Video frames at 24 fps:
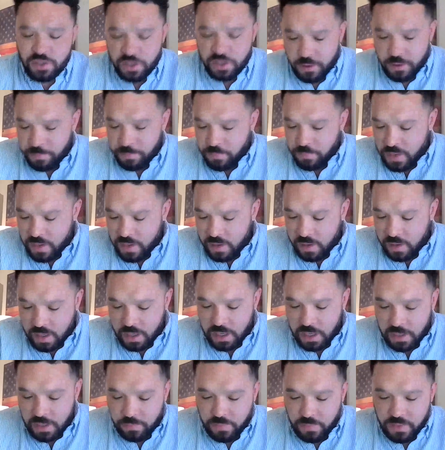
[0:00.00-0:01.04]
So
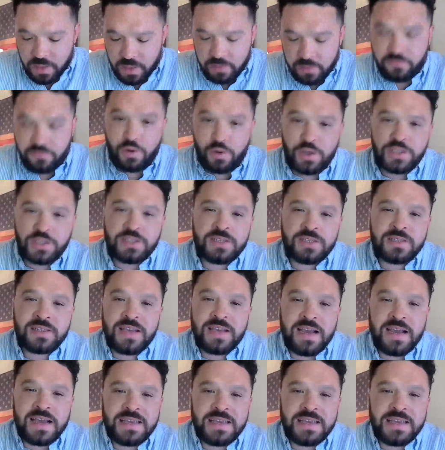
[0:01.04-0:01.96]
unfortunately,